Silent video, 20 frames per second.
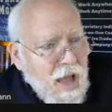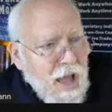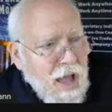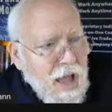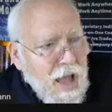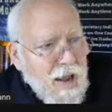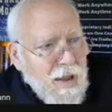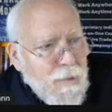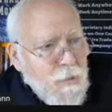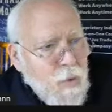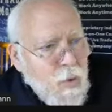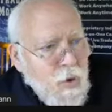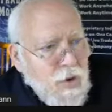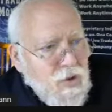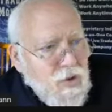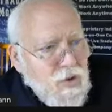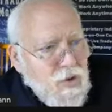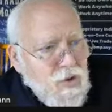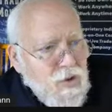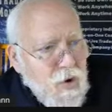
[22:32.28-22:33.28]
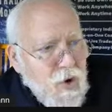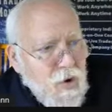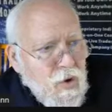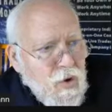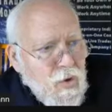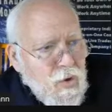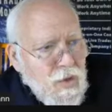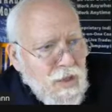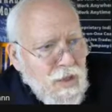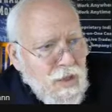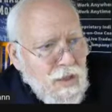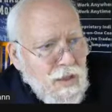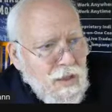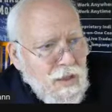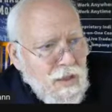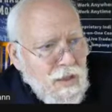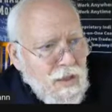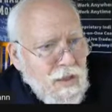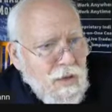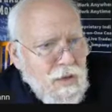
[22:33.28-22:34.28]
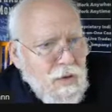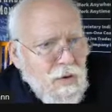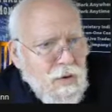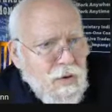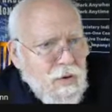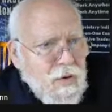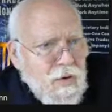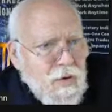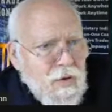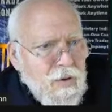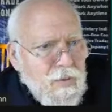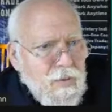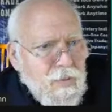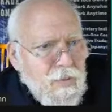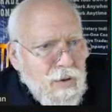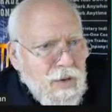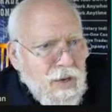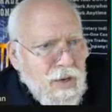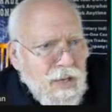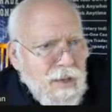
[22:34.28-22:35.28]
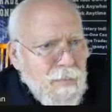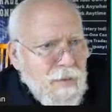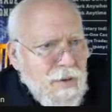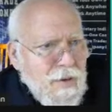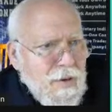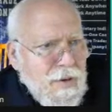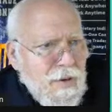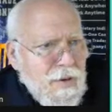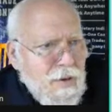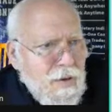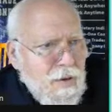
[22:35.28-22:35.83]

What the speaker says: I am going to show you the what happened?